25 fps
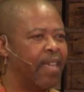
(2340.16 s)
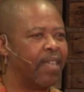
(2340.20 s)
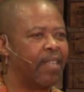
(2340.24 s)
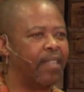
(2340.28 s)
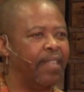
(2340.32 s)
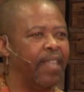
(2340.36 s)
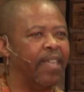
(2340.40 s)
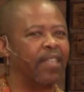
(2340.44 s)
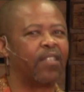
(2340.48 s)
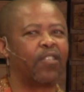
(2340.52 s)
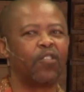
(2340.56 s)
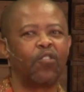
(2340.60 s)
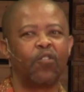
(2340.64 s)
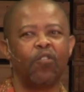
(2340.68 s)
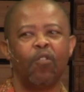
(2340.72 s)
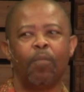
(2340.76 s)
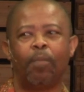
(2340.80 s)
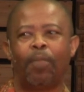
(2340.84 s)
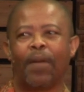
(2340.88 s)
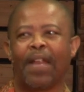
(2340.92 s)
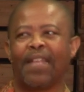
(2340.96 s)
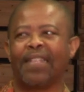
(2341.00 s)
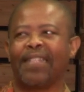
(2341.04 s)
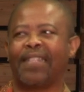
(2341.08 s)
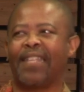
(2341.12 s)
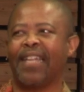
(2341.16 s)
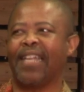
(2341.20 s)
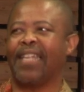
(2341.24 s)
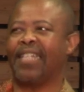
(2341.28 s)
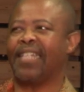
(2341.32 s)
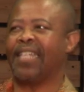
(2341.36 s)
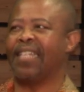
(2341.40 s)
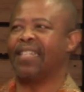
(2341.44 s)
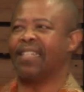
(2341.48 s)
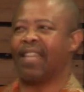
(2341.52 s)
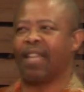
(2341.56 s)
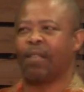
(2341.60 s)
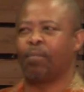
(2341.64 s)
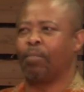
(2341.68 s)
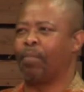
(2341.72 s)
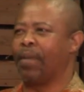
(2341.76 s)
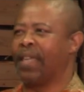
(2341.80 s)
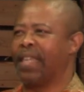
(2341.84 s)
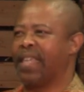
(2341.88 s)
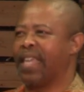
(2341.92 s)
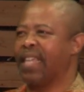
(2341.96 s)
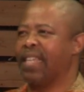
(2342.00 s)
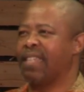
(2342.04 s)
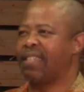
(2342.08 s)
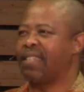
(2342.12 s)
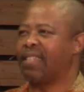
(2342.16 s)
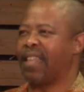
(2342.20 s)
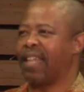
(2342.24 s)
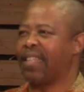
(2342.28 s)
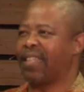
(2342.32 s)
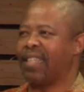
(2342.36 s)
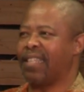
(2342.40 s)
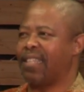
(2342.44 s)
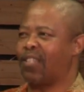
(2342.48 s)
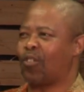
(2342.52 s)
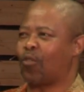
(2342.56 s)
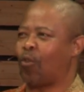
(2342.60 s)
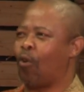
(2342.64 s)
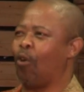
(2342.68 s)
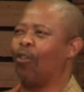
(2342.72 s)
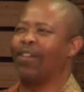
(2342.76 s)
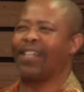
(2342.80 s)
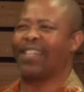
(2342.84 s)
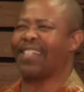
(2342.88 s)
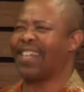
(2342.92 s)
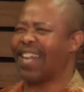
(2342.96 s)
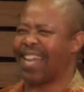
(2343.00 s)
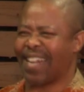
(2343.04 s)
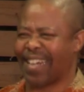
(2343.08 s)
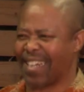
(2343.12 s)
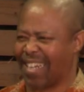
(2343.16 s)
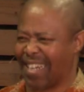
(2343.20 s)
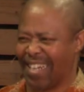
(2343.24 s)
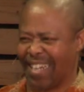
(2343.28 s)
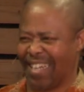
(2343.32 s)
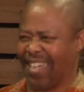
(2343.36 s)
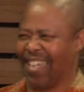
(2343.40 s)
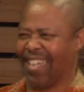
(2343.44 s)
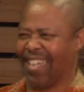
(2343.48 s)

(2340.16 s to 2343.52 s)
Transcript: There's new plantation that begins that it's contrary.